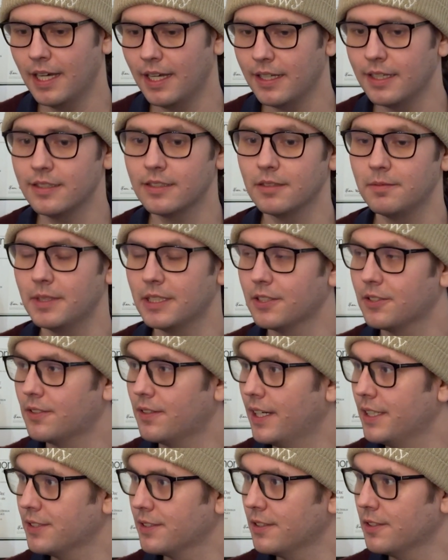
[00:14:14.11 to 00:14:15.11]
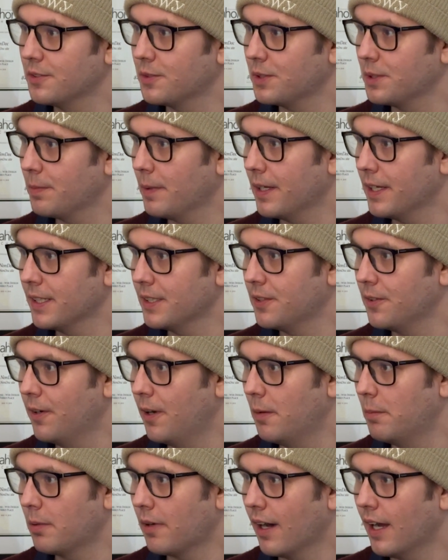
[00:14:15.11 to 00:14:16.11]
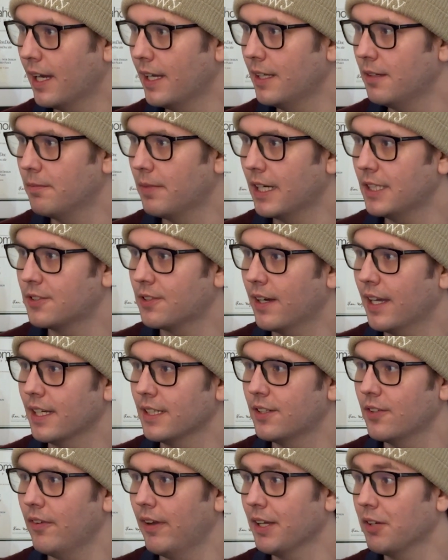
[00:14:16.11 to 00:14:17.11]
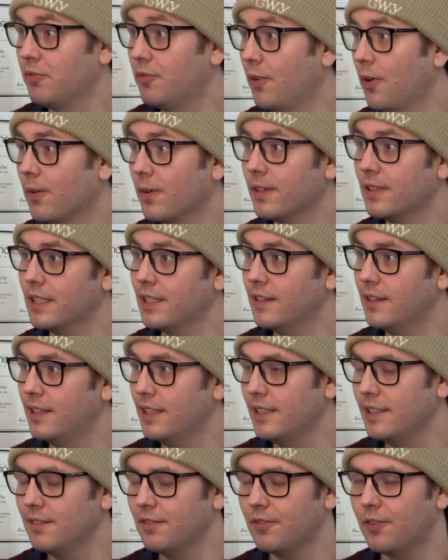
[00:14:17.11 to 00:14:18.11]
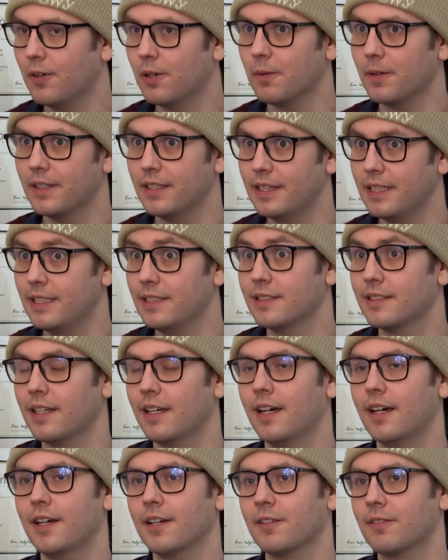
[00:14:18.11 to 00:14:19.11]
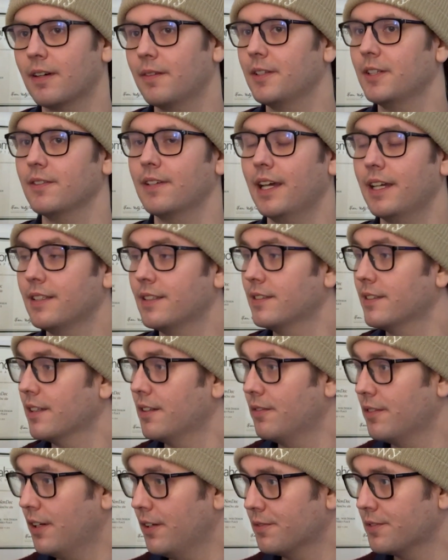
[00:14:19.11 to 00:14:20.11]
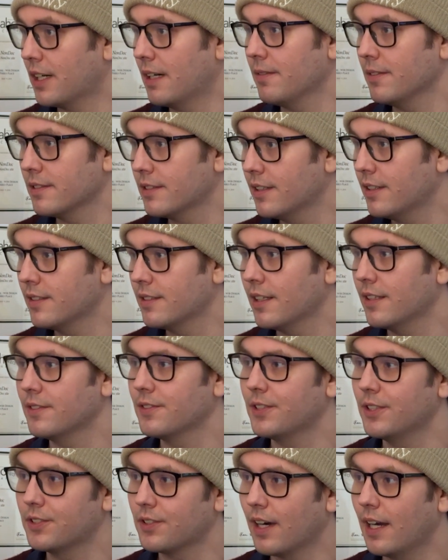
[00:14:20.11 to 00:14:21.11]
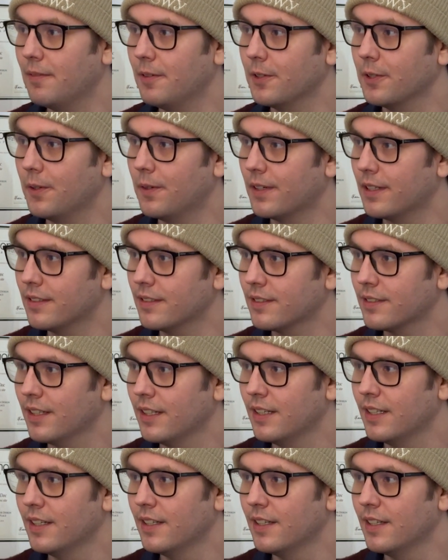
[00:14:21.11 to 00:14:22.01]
his administration is responding to O'Brien by trying to like forward these criminal cases that involve tribal citizens to tribal courts.